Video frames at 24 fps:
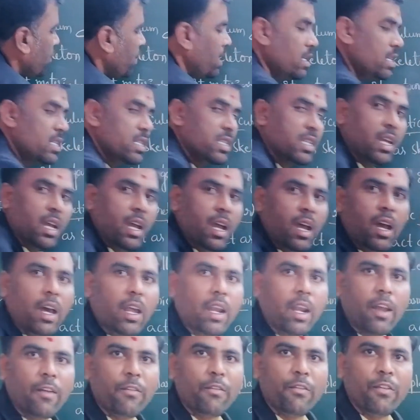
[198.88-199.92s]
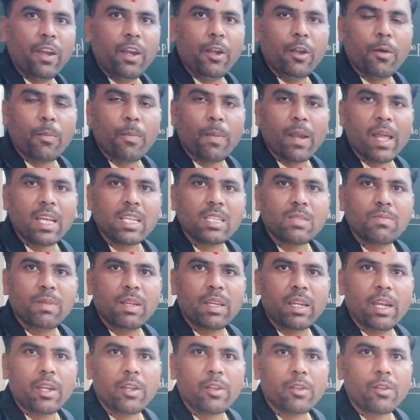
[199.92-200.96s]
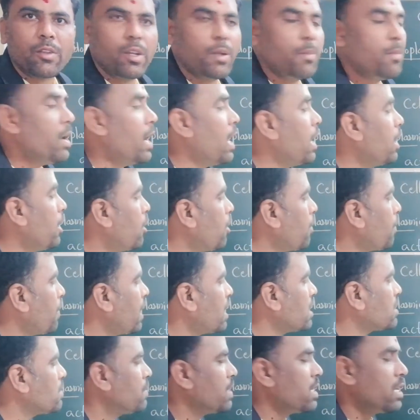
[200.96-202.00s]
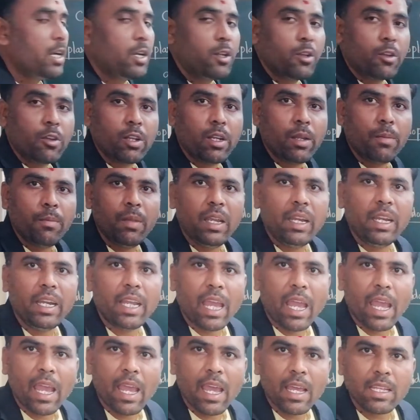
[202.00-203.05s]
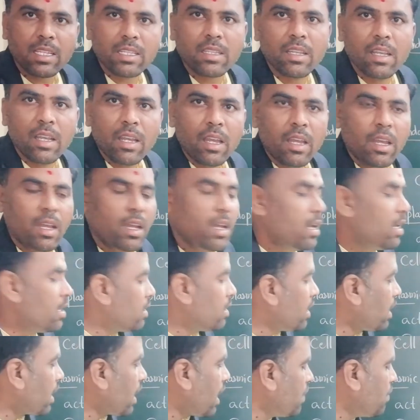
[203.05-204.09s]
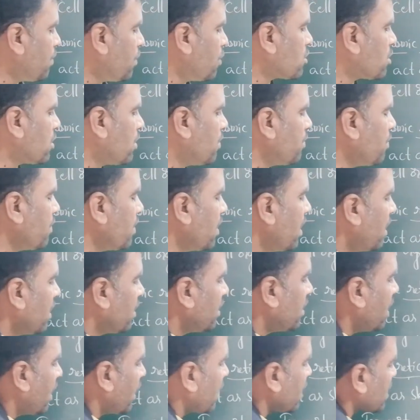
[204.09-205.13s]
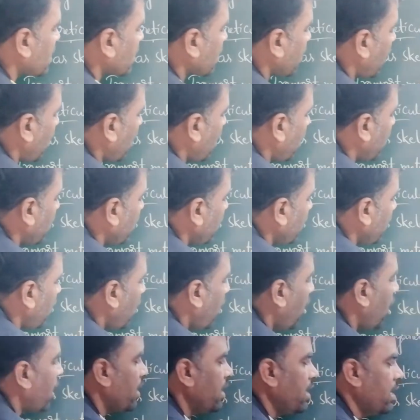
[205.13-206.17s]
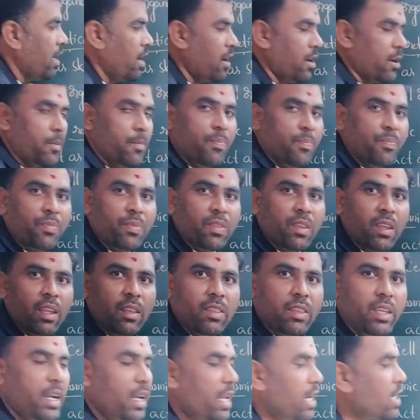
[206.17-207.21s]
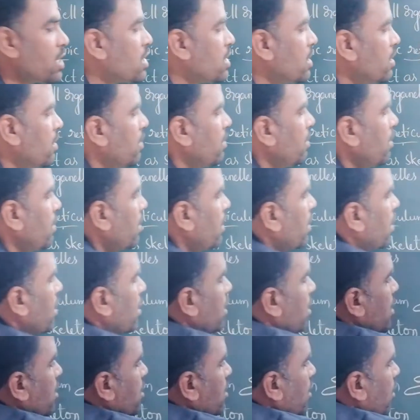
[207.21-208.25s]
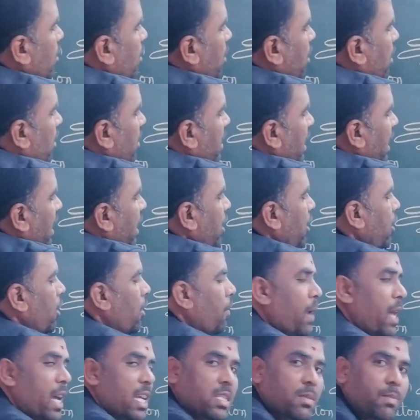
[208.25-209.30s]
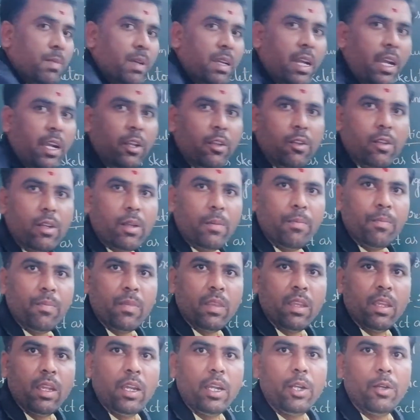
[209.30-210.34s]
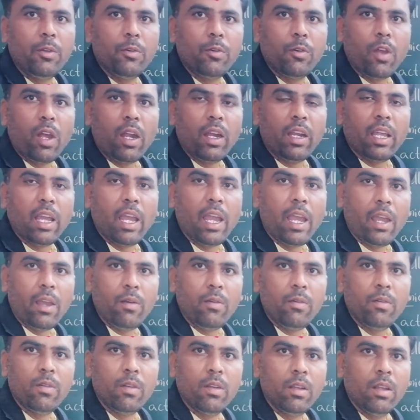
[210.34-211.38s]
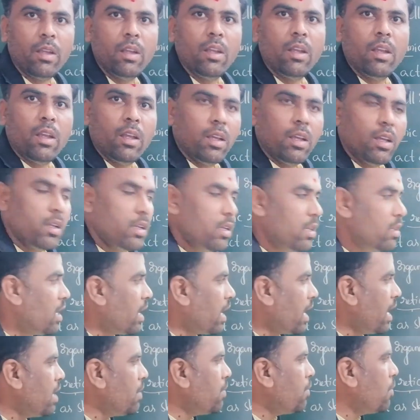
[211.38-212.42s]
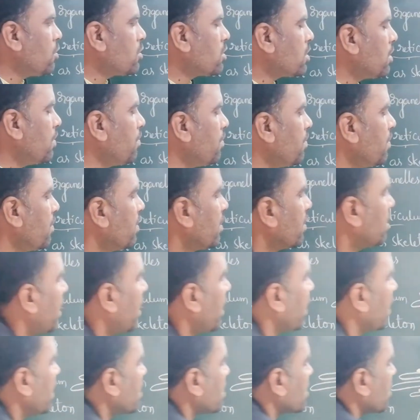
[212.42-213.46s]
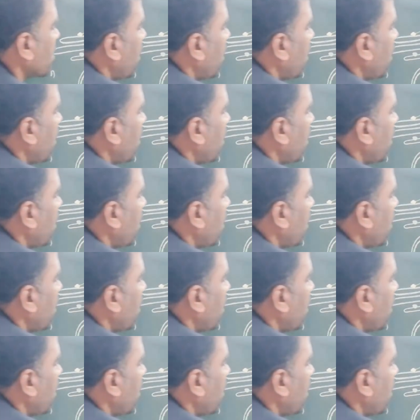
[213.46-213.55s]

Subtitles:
means rough endoplasmic reticulum. Endoplasmic reticulum, it has the ribosome that is called RER. Then next, so the endoplasmic reticulum, it do not have the ribosome that is